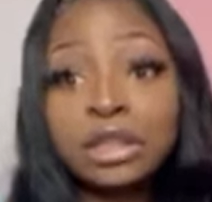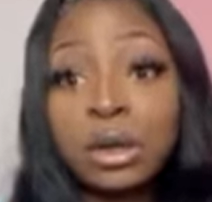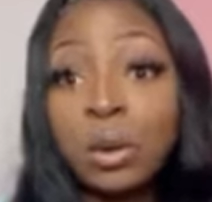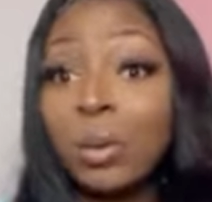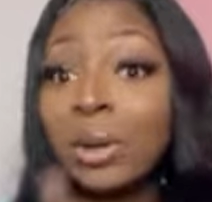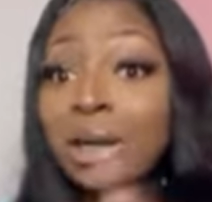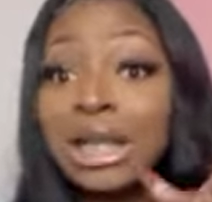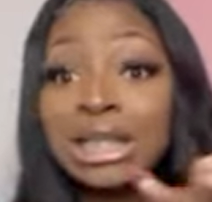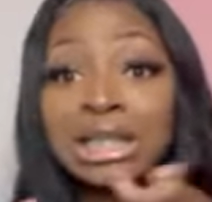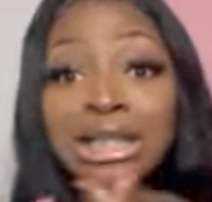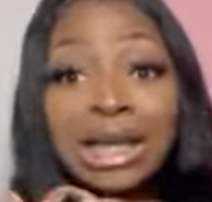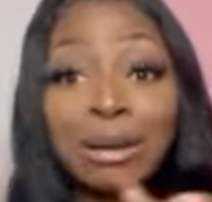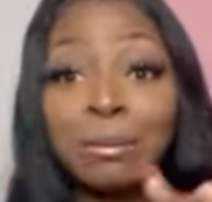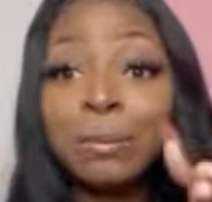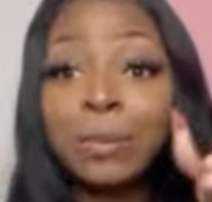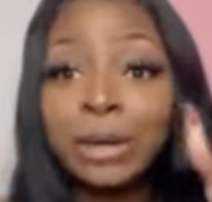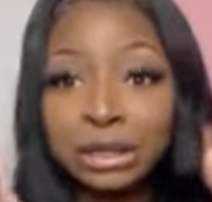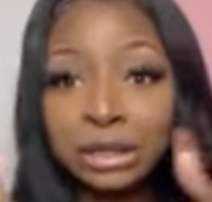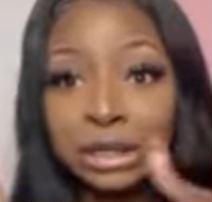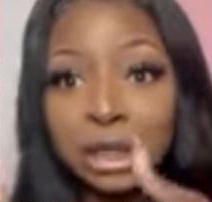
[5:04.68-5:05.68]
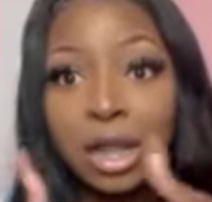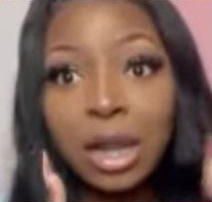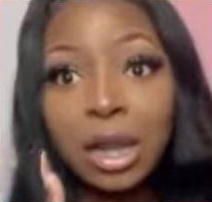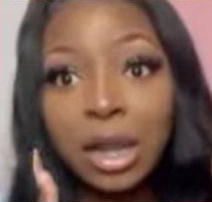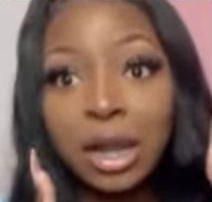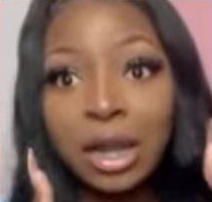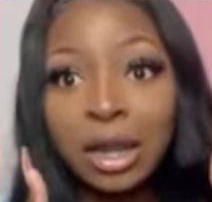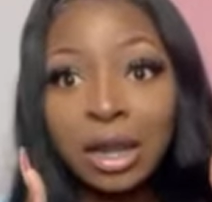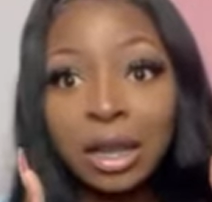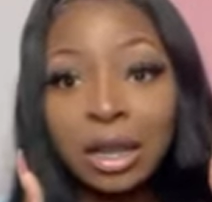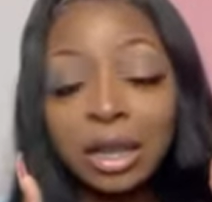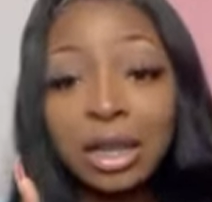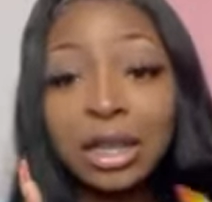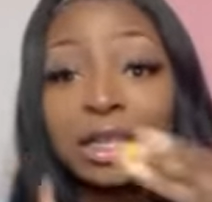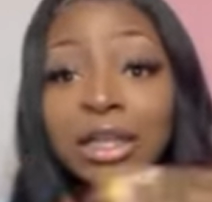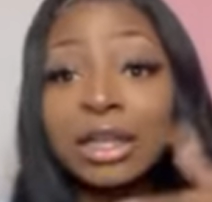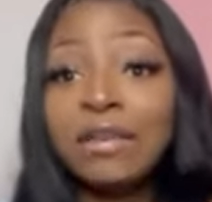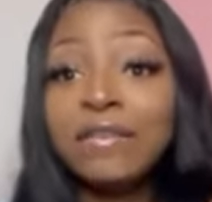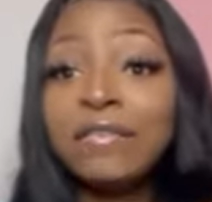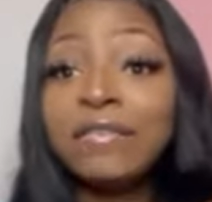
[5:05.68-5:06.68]
when they started busting,
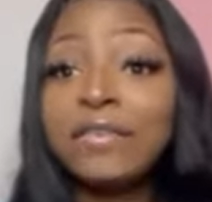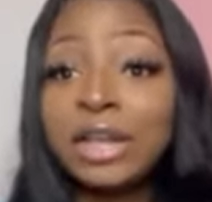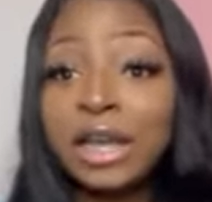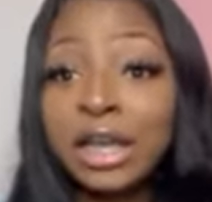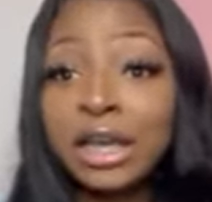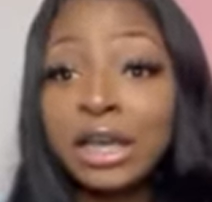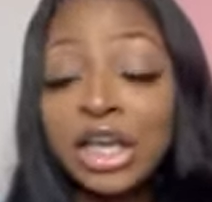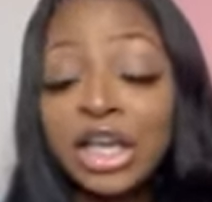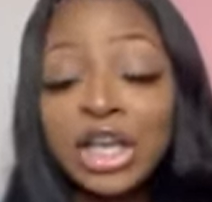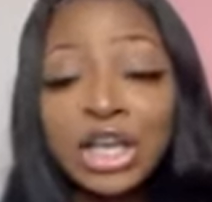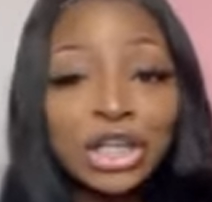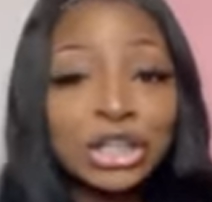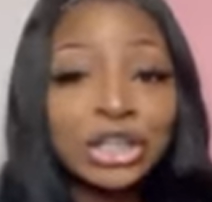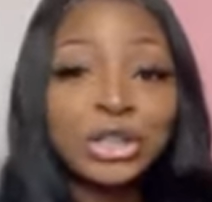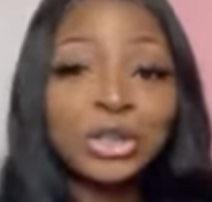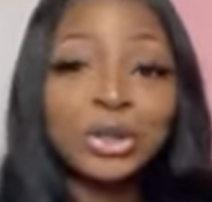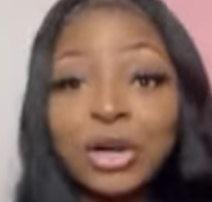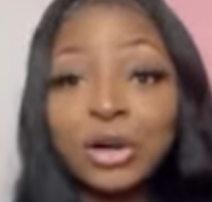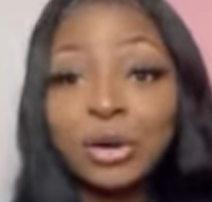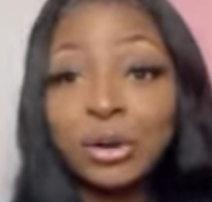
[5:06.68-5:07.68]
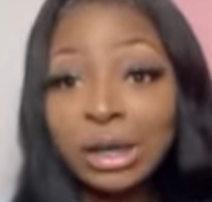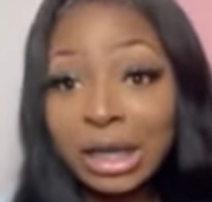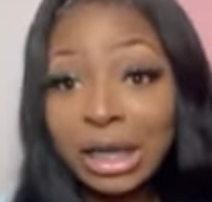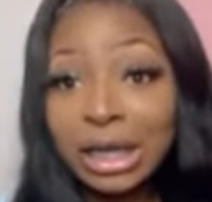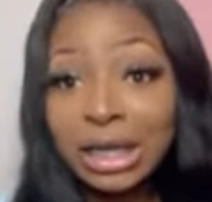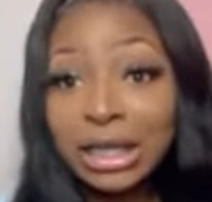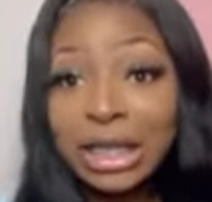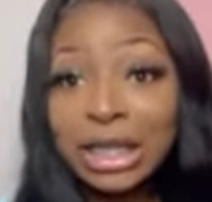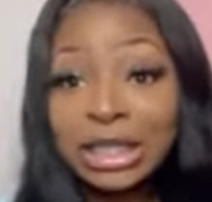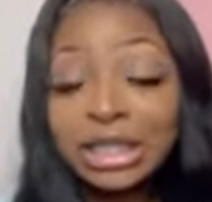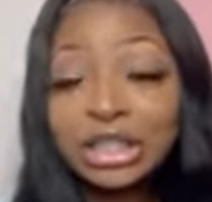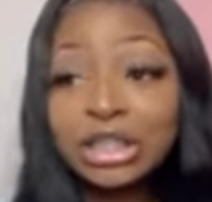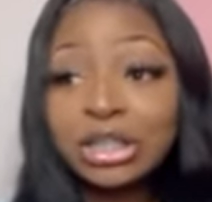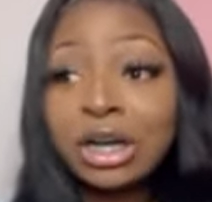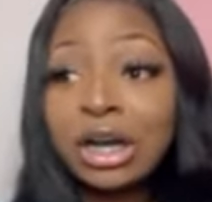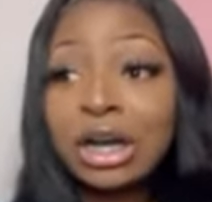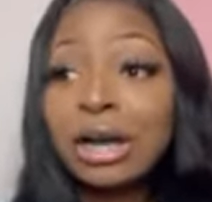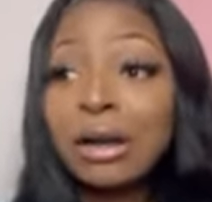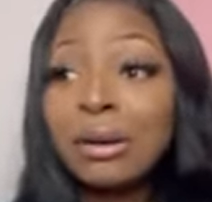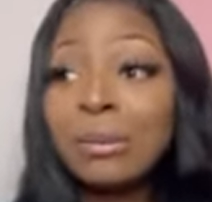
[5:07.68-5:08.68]
they fled. So, okay, let's
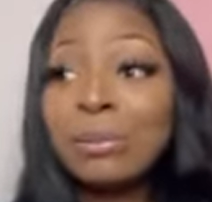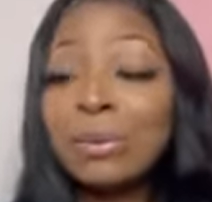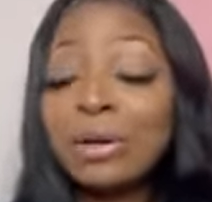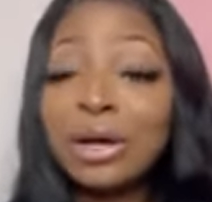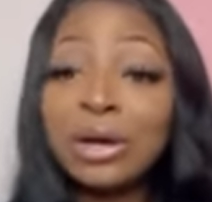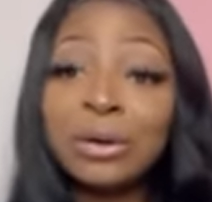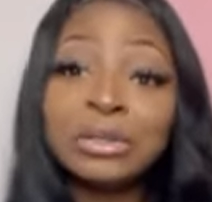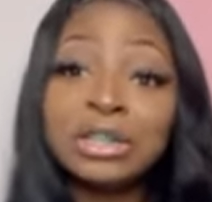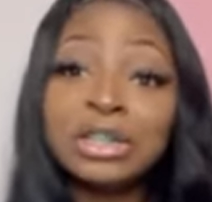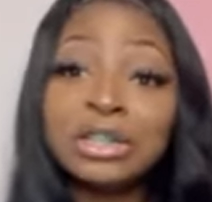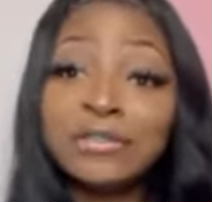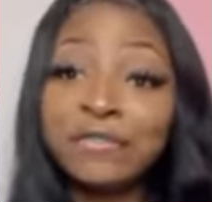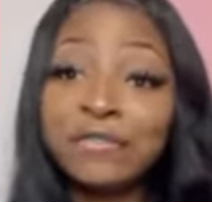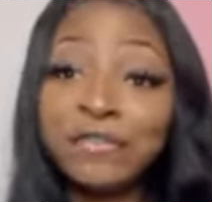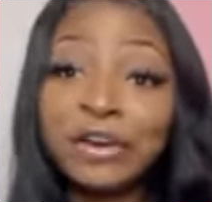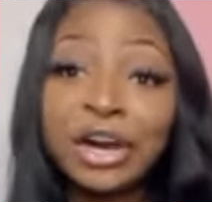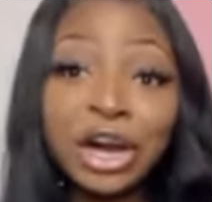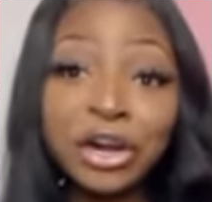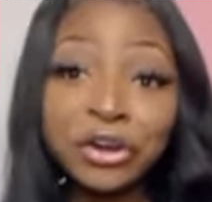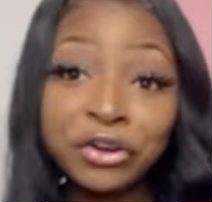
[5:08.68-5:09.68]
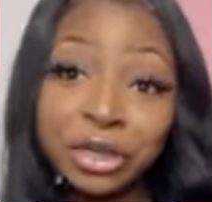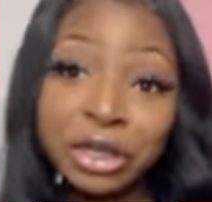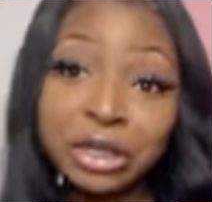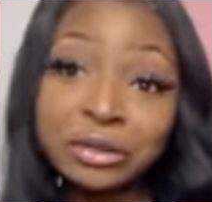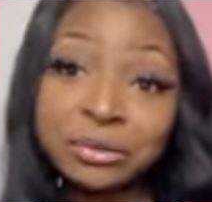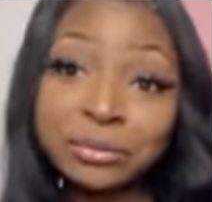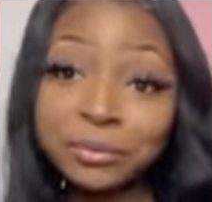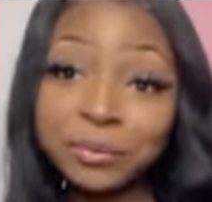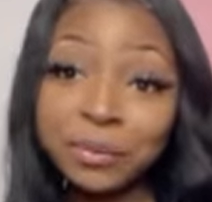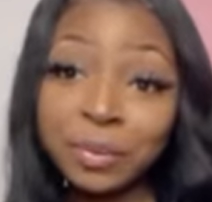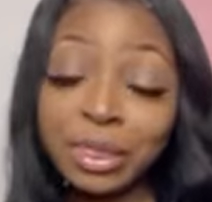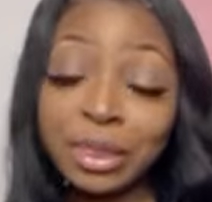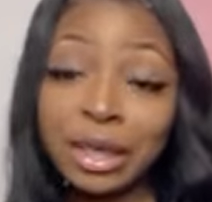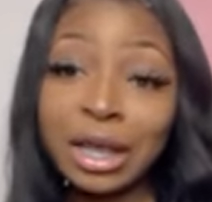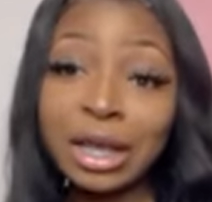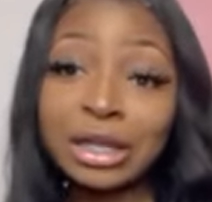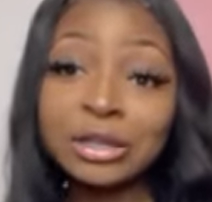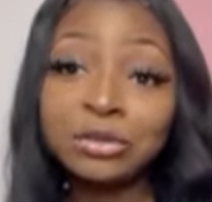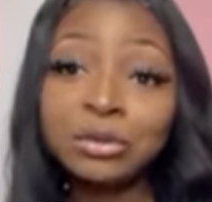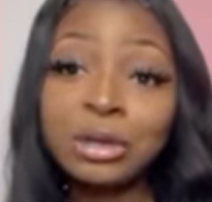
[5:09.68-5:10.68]
talk about Safari.
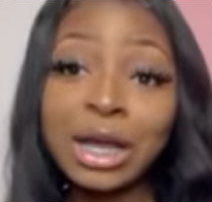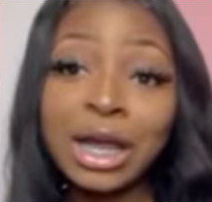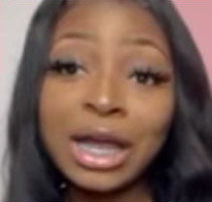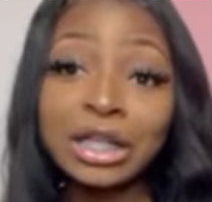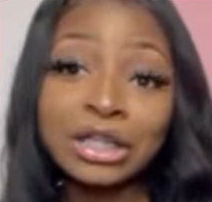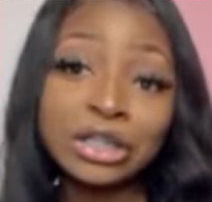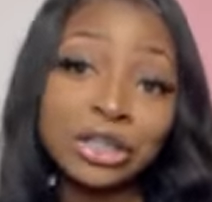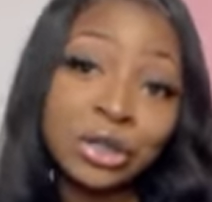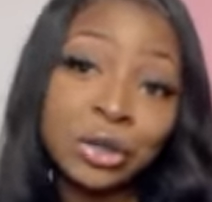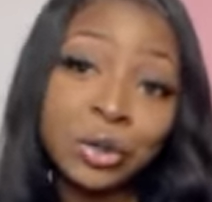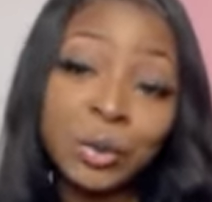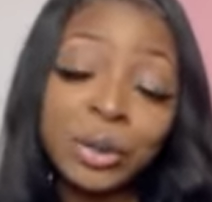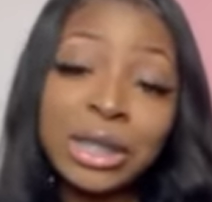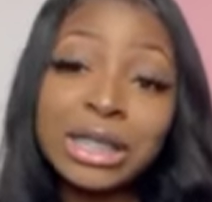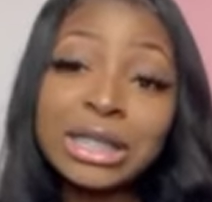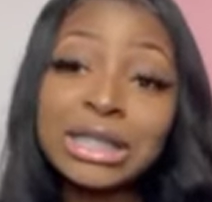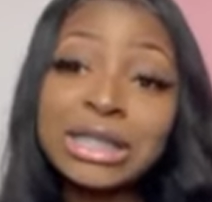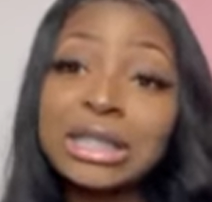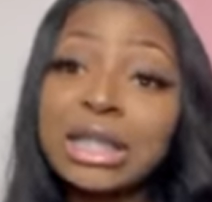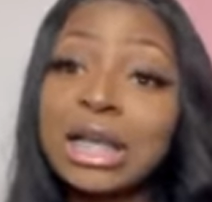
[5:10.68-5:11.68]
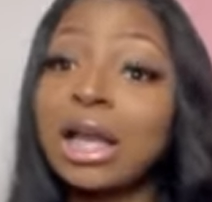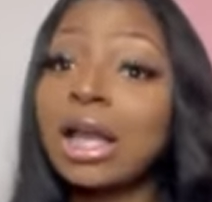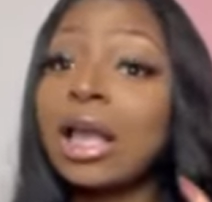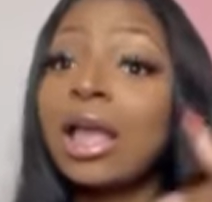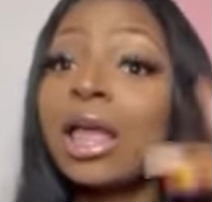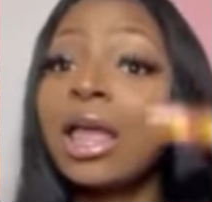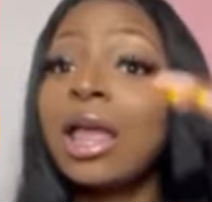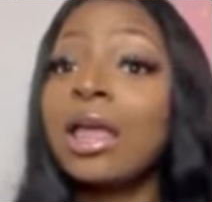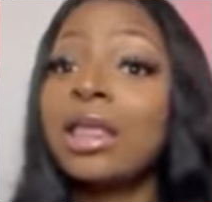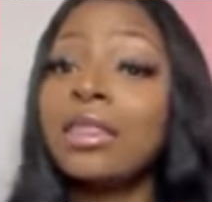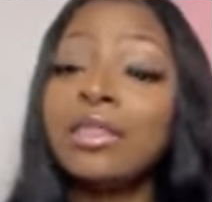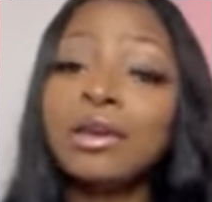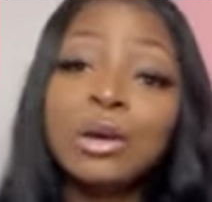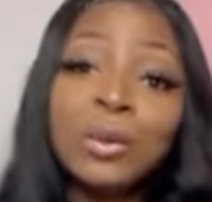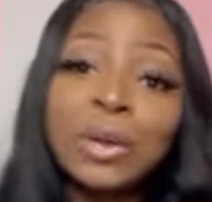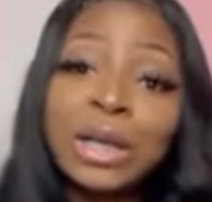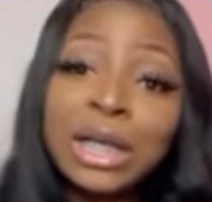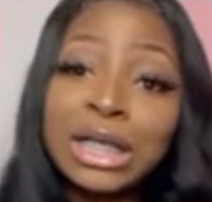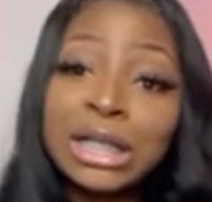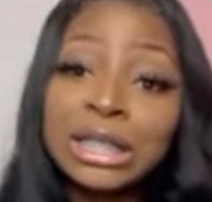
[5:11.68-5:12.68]
As you guys know, he's the
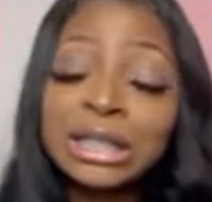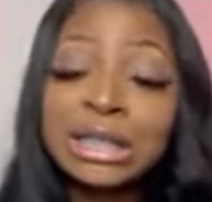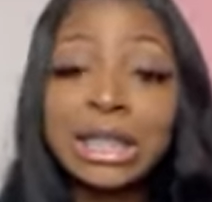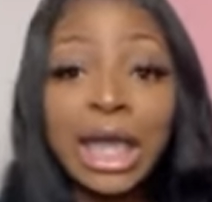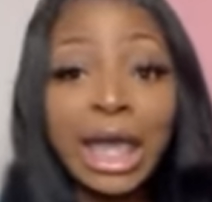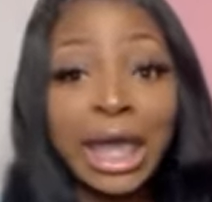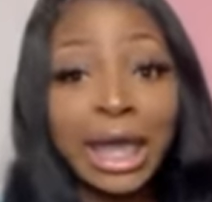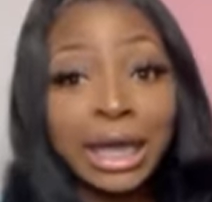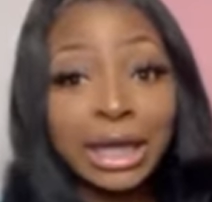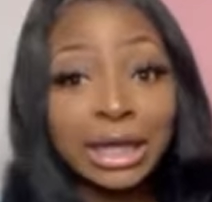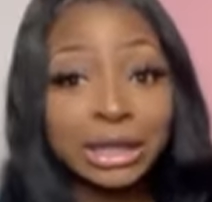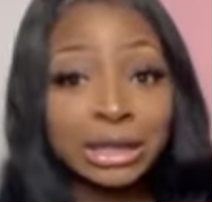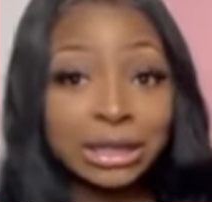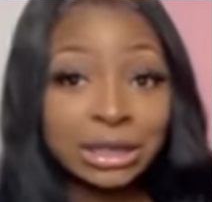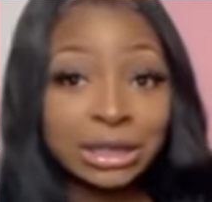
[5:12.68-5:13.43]
Queen's ex.